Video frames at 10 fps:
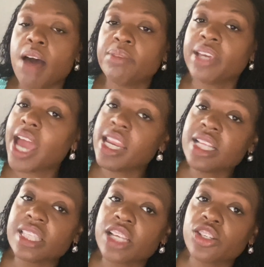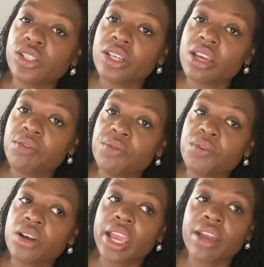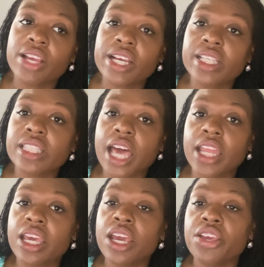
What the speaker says: guidance that you're looking for, areas that